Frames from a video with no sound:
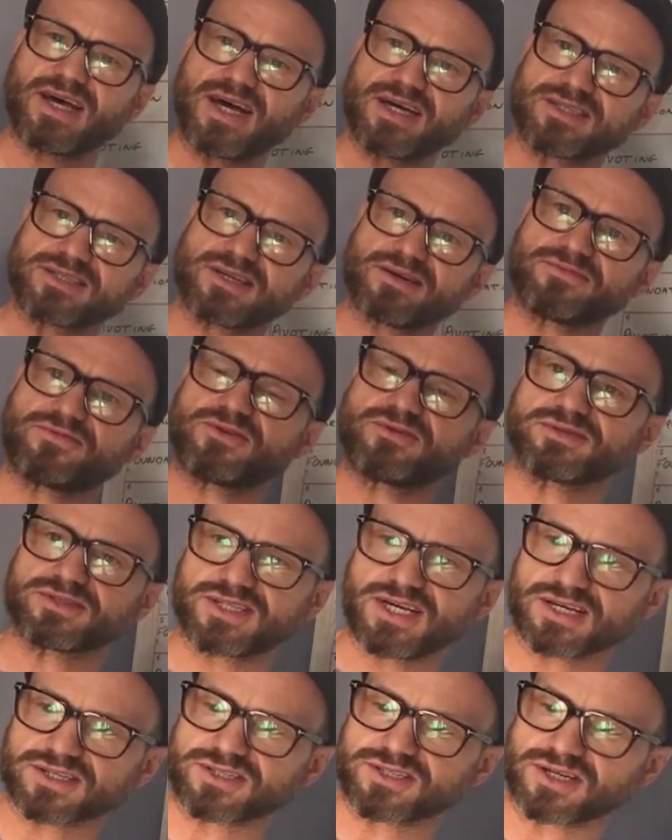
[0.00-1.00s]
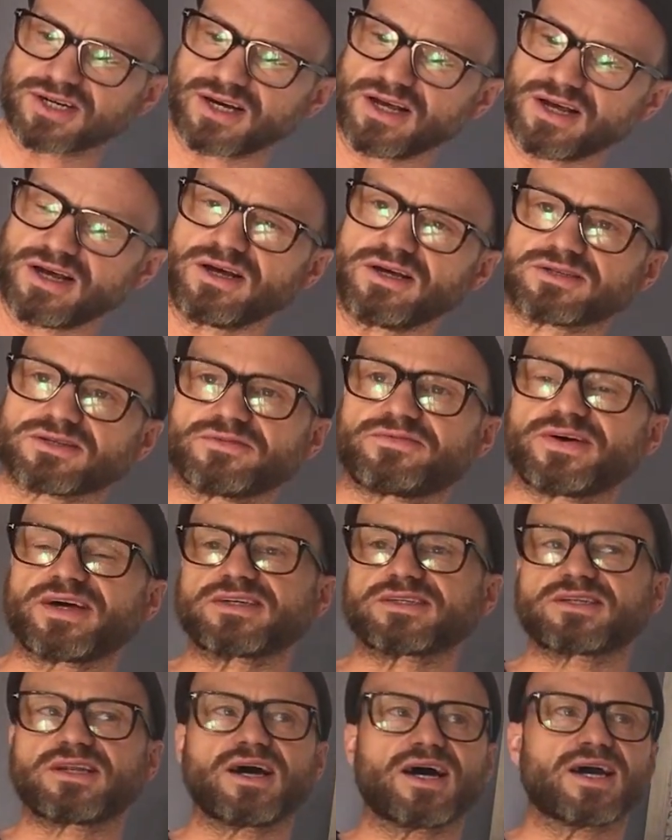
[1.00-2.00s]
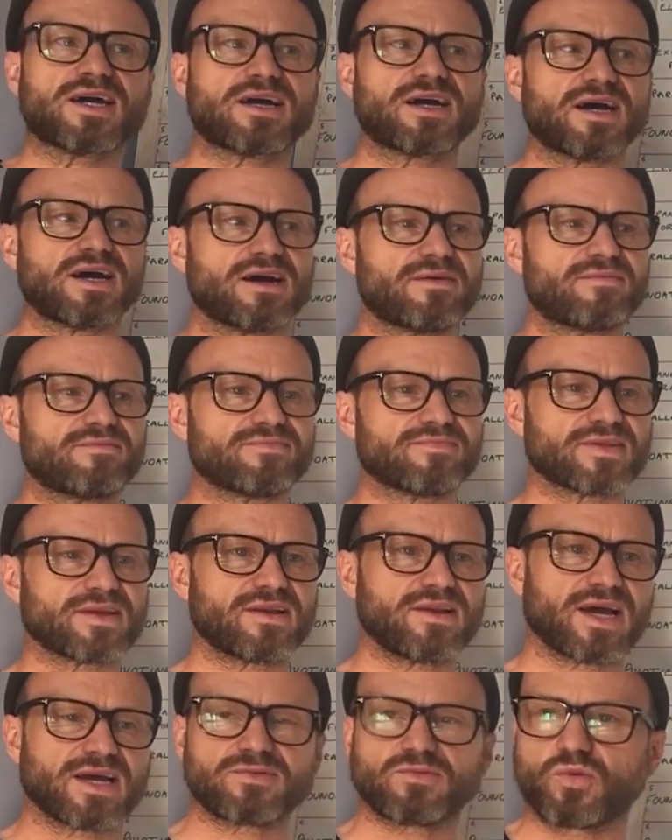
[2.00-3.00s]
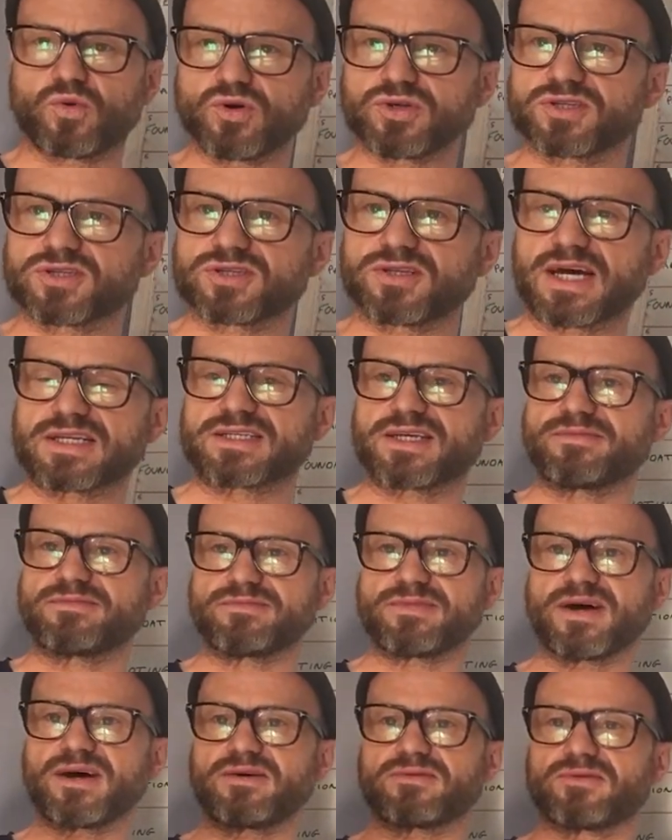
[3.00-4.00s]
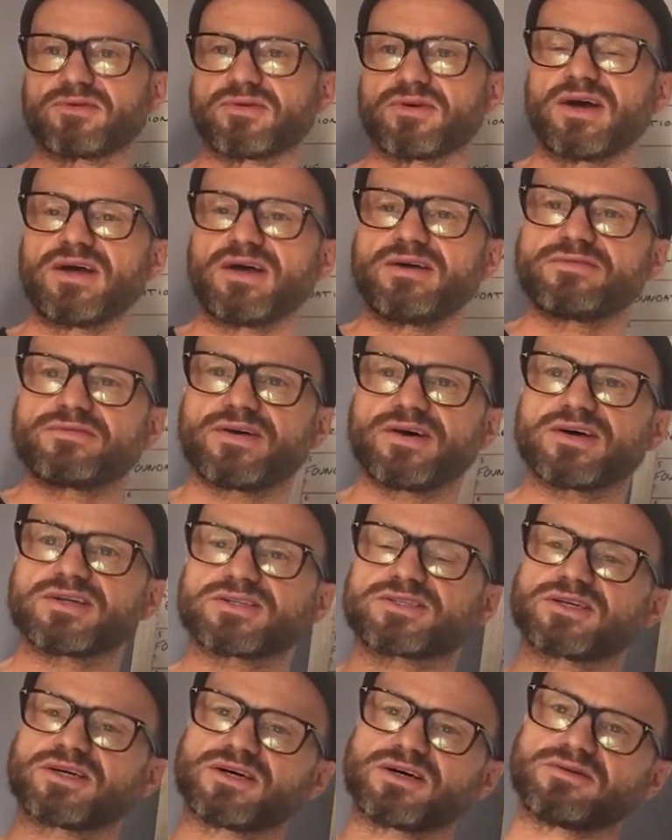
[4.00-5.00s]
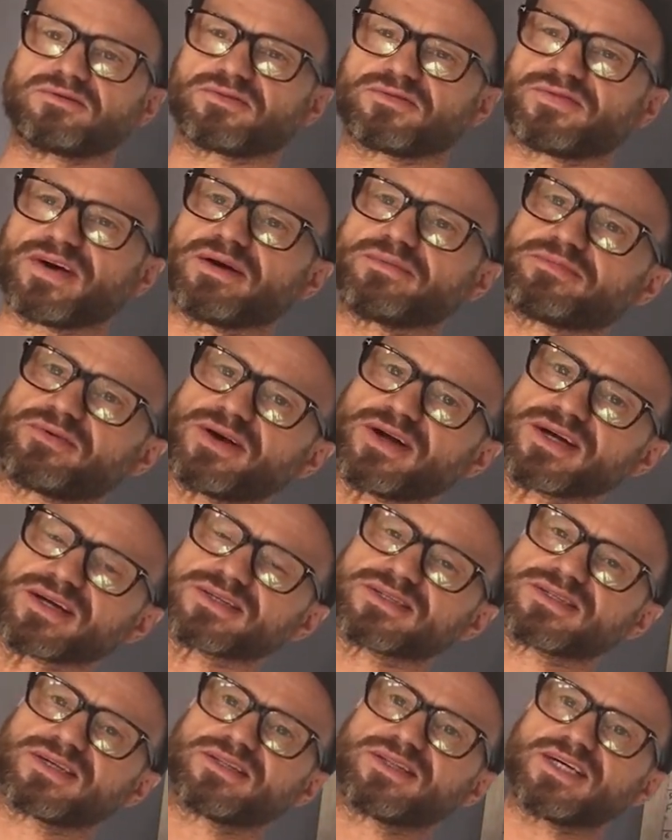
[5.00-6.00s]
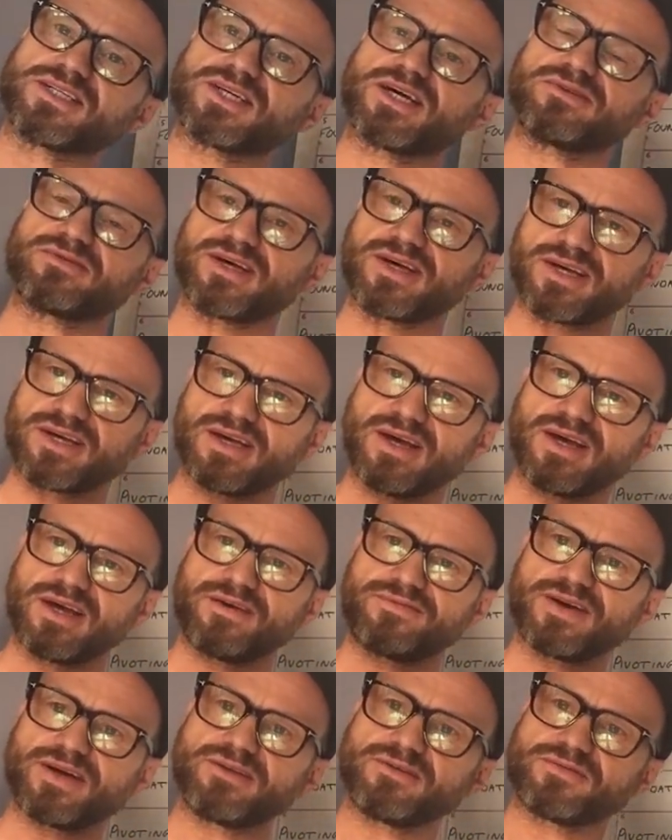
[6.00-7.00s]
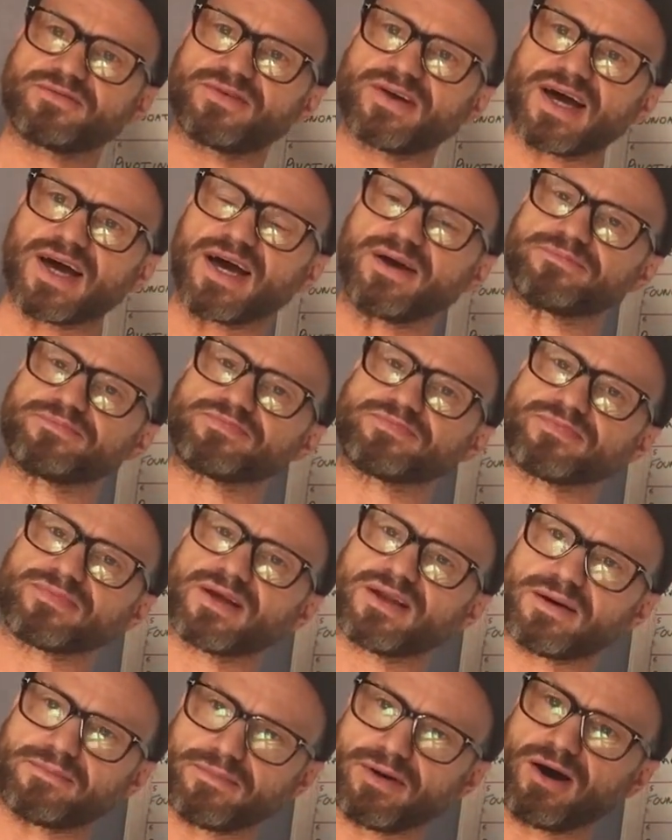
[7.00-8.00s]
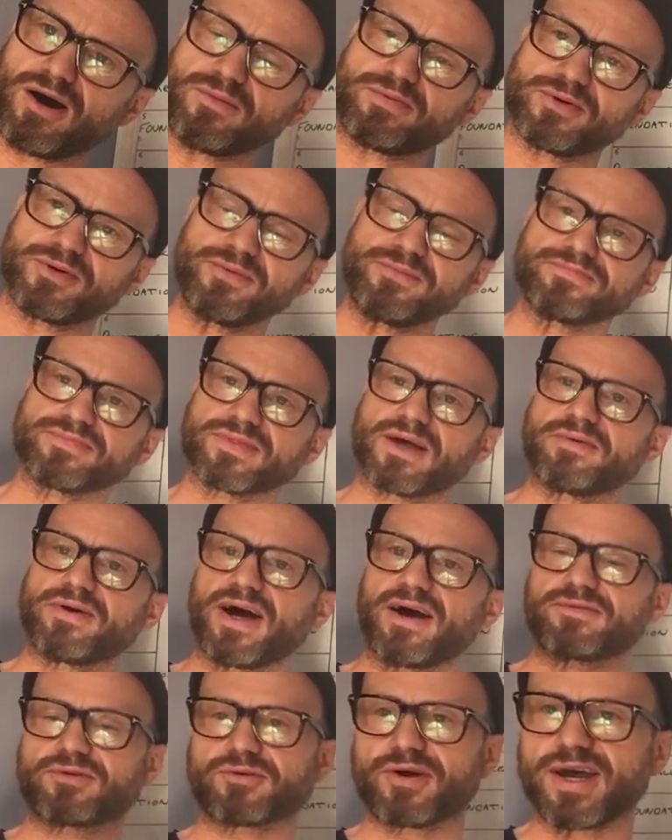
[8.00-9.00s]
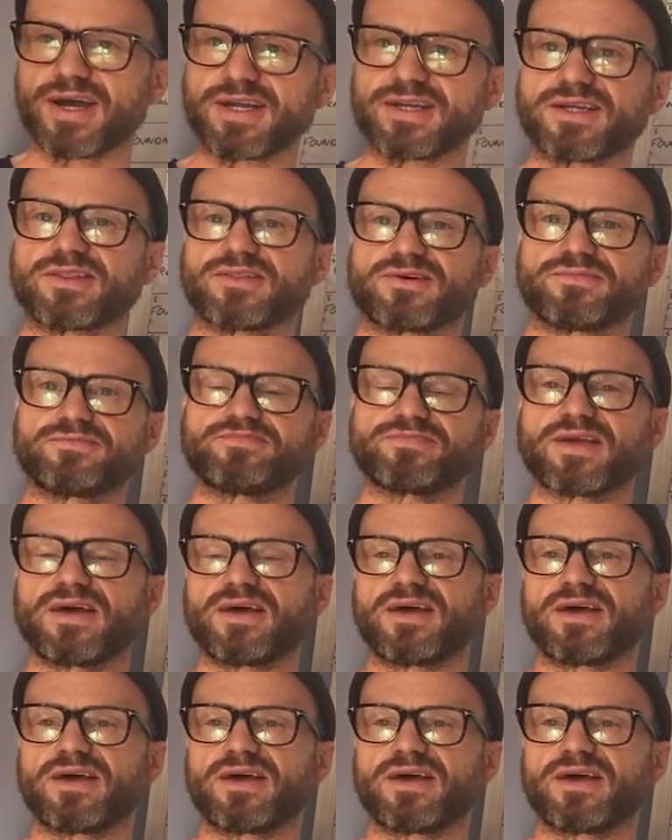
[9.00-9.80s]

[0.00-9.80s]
it has some form of texture. So things like wood, like timber or furniture or fabrics, they generally, if they're not flat, like marble, they will have grain in them.